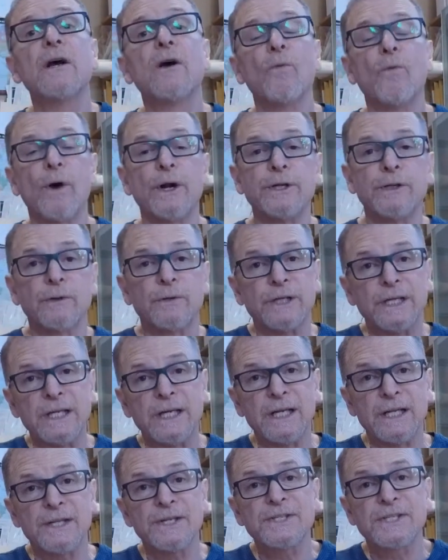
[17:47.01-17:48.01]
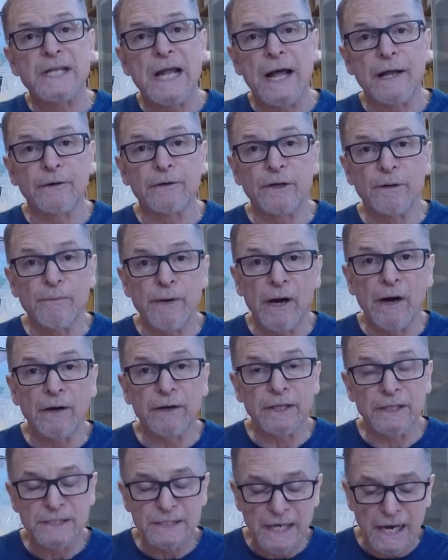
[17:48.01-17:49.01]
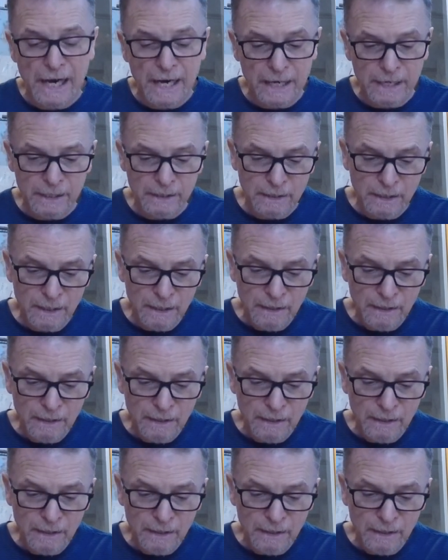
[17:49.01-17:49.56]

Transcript: when you're eating the standard American diet.